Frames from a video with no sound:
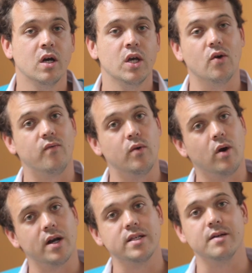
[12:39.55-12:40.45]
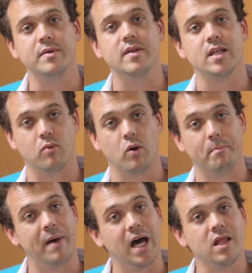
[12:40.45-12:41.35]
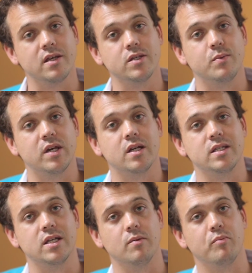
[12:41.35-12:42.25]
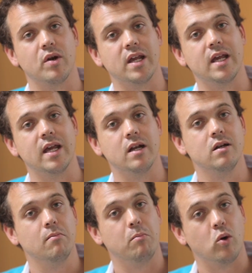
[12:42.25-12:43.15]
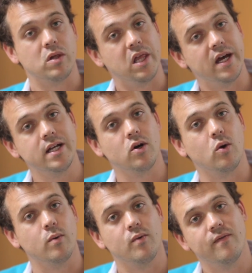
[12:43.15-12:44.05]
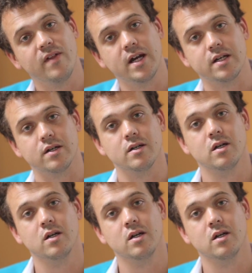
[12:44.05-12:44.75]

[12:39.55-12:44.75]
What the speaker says: So if we wanted something that's more balanced, we could consider bringing in more light or a reflector.